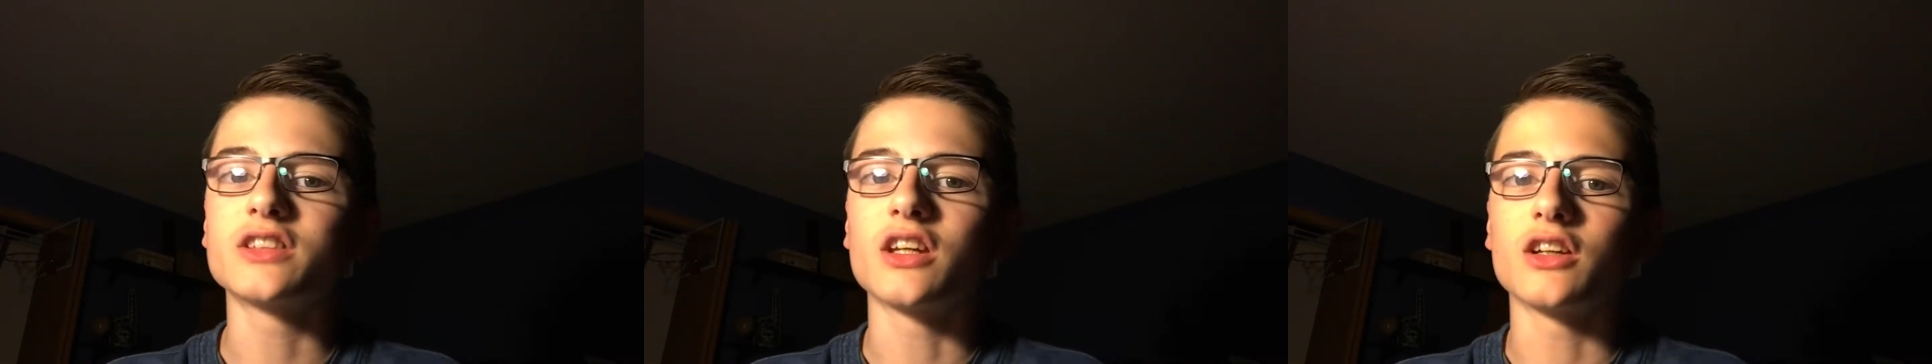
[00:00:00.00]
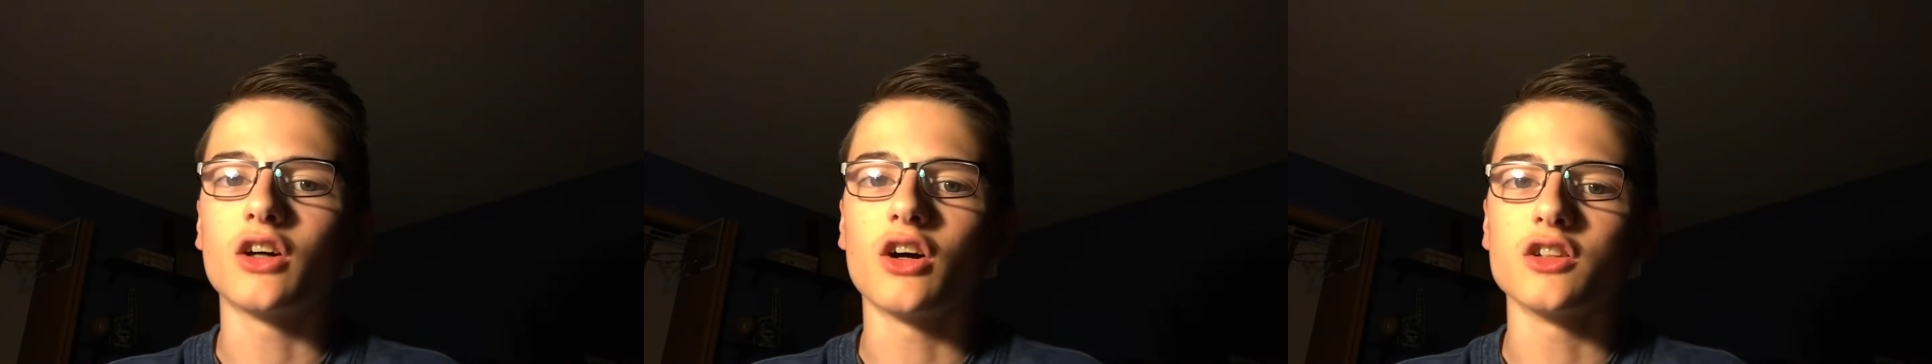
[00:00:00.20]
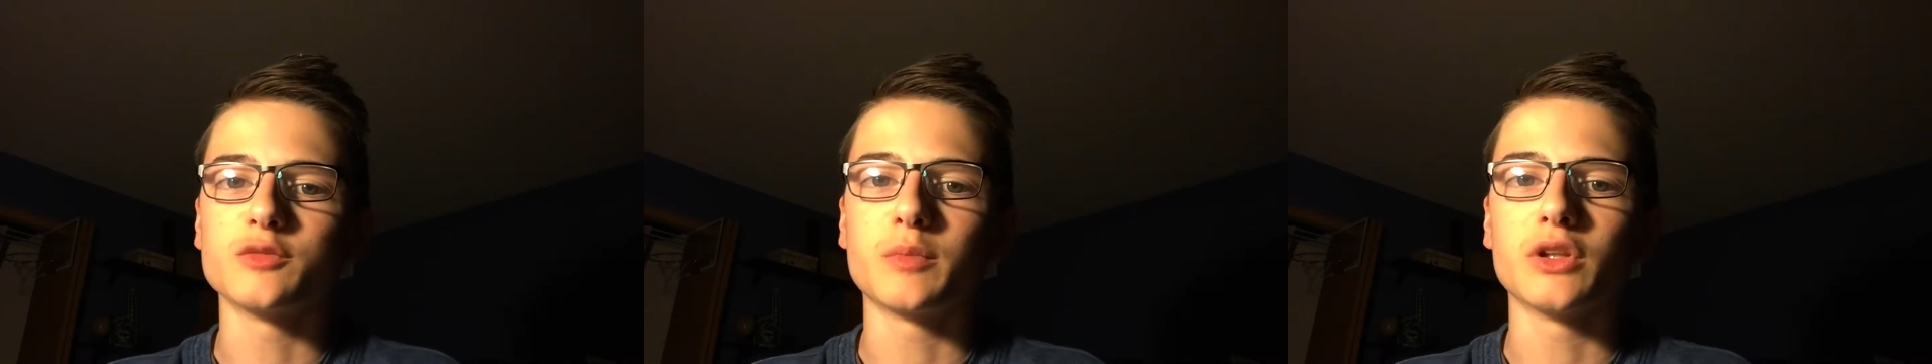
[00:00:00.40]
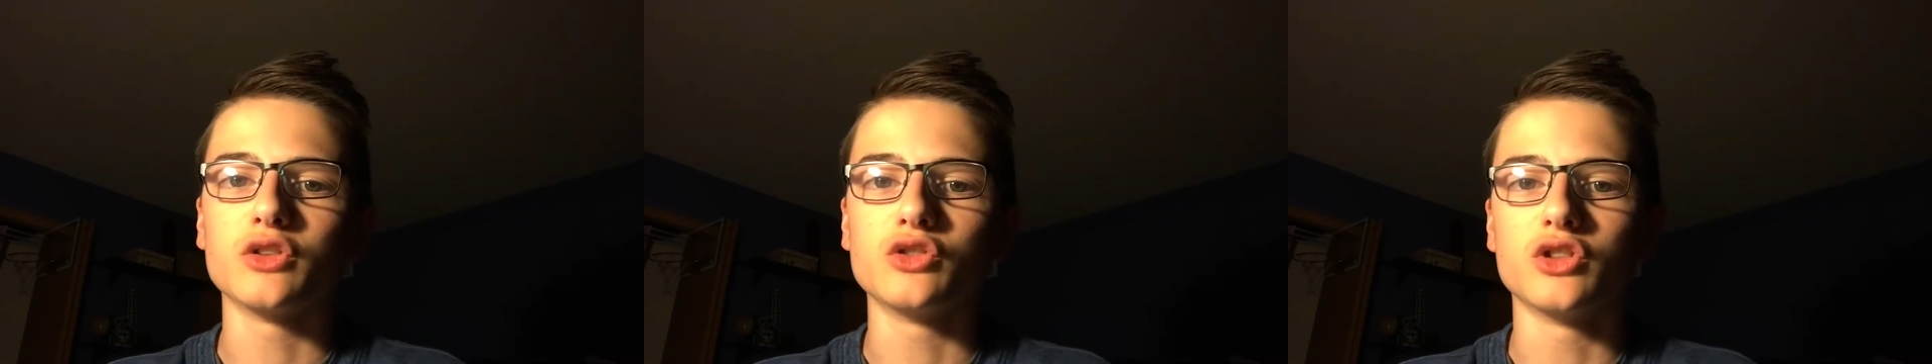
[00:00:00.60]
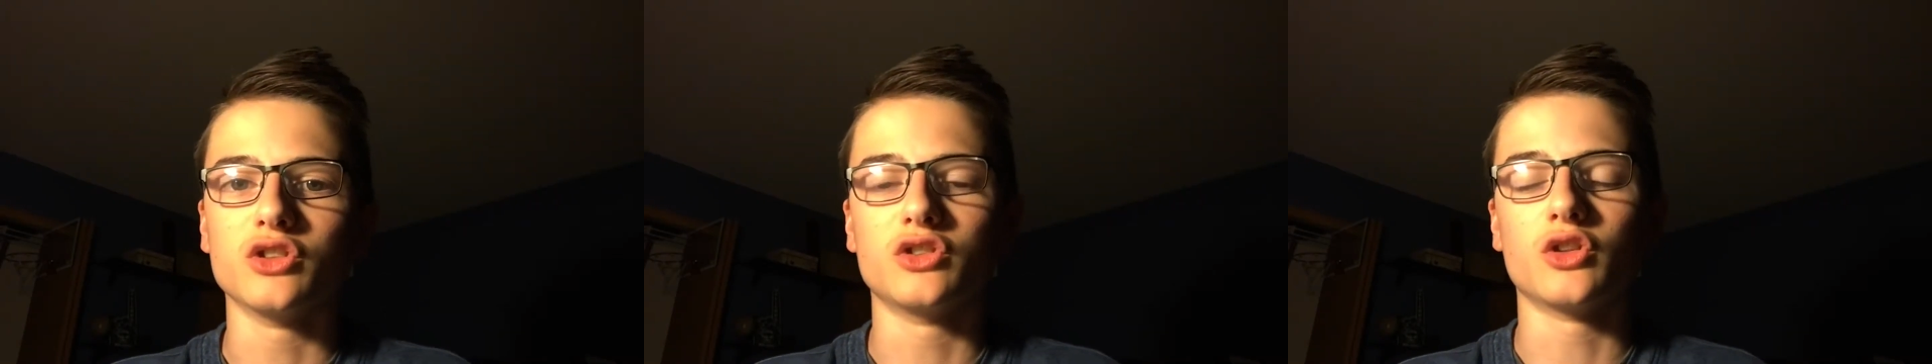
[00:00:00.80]
can cause
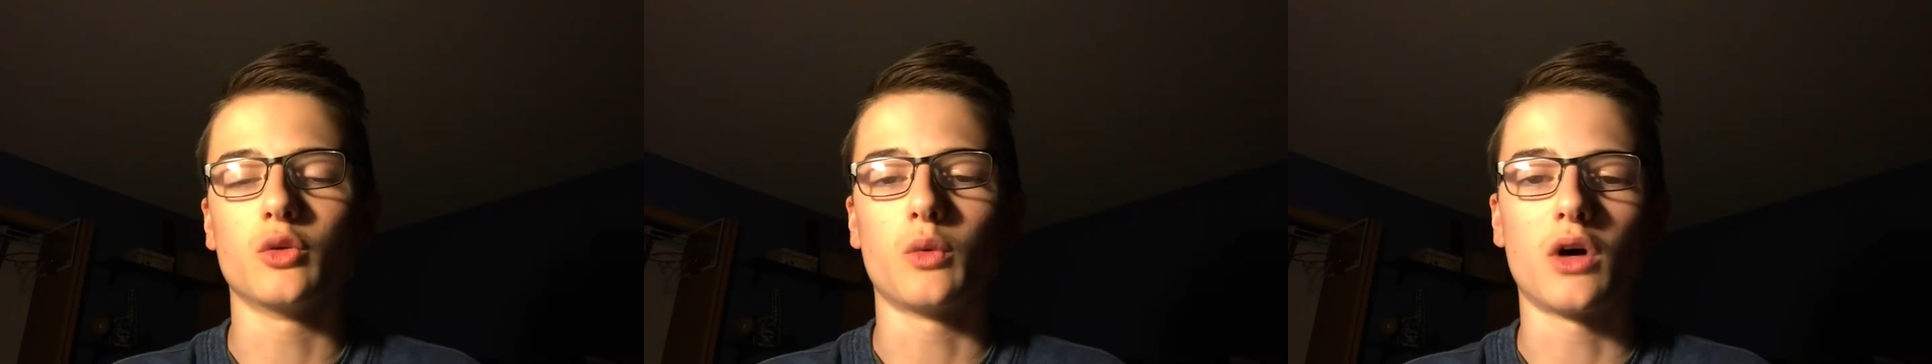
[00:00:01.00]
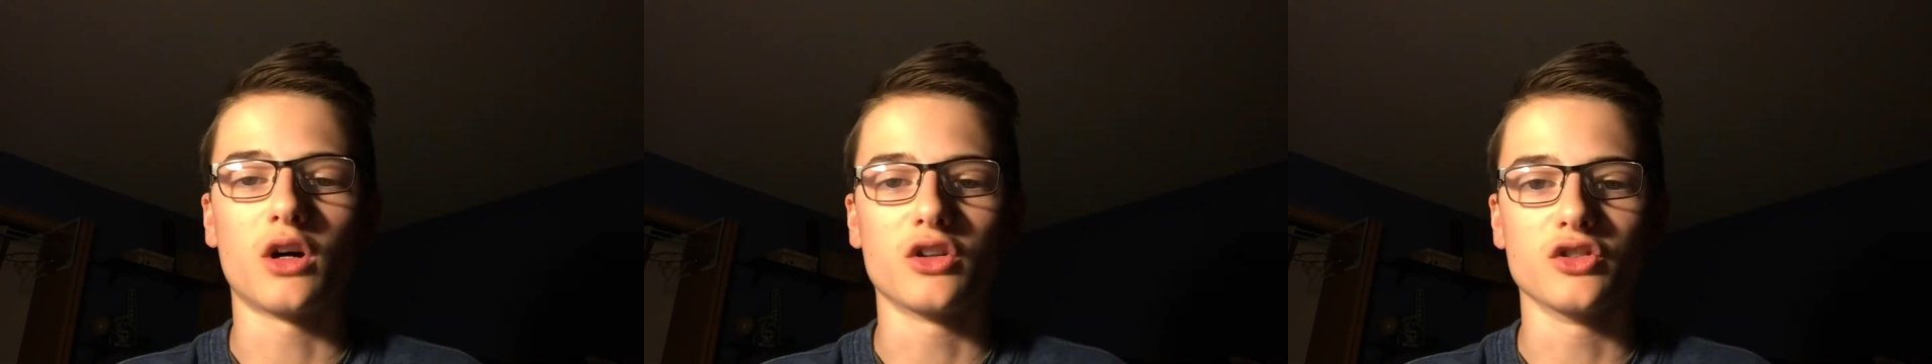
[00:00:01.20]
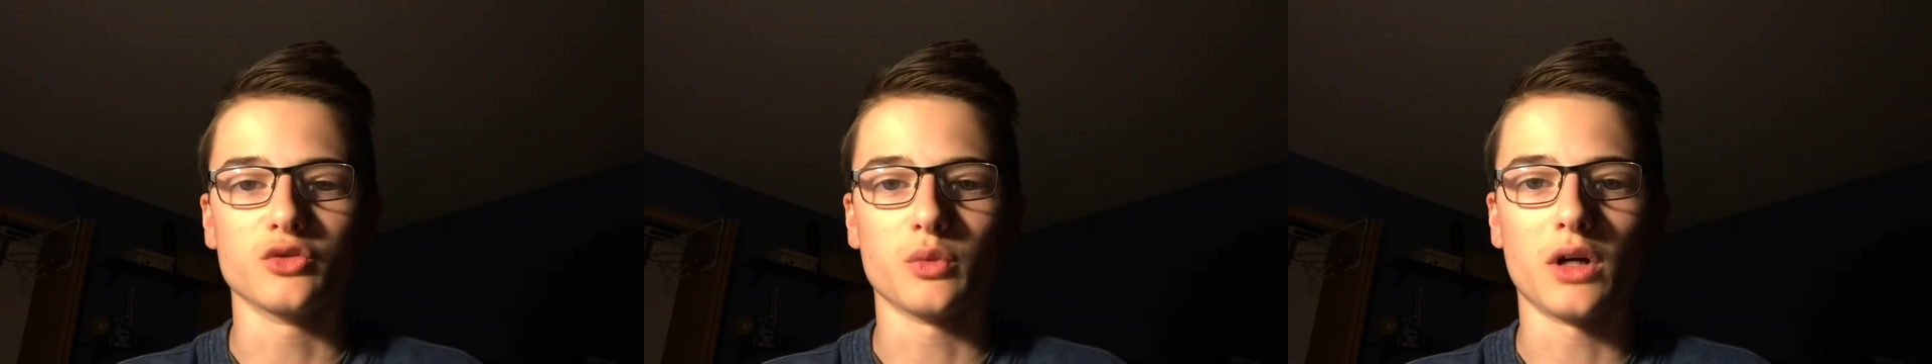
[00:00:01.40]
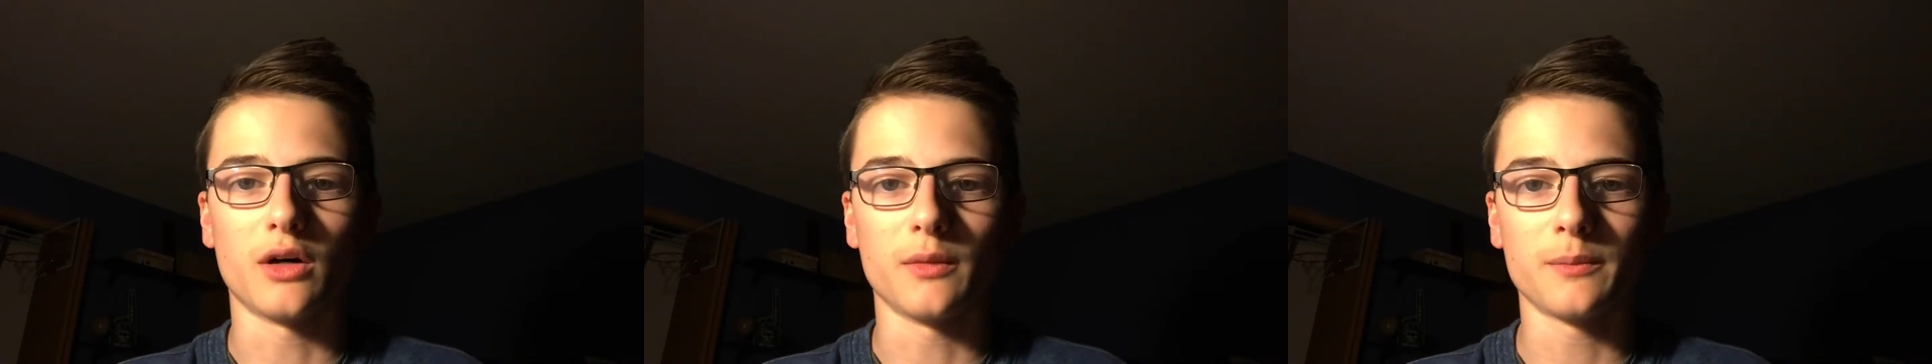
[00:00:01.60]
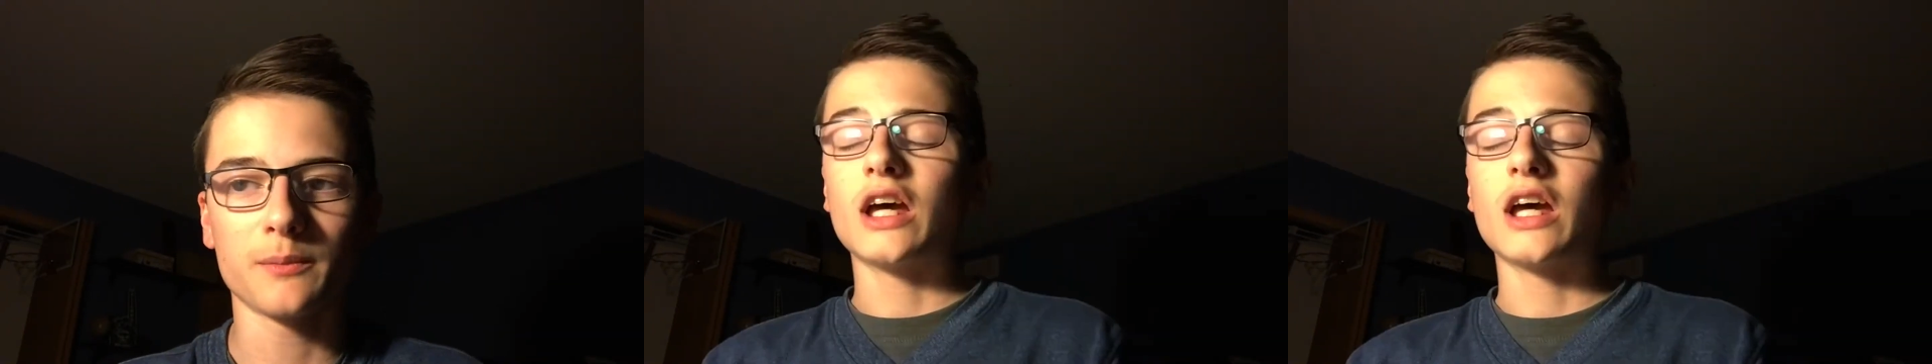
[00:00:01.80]
pollution to the water as well.